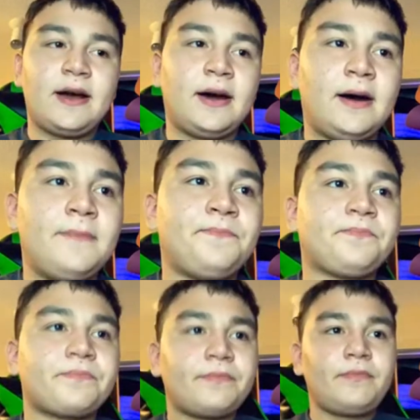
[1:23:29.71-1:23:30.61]
I'm
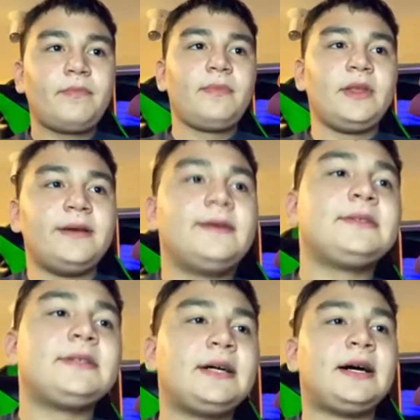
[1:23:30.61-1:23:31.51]

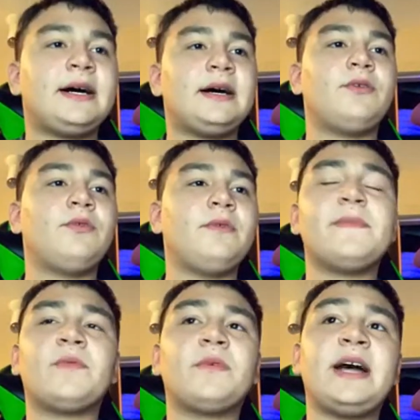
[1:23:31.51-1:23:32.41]

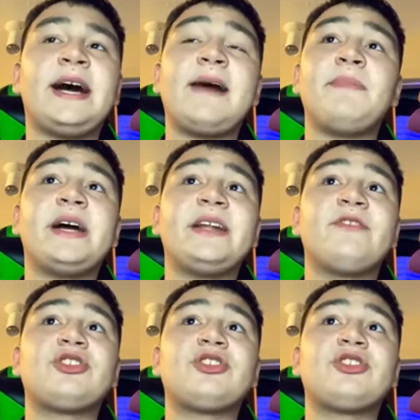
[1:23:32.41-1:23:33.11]
not even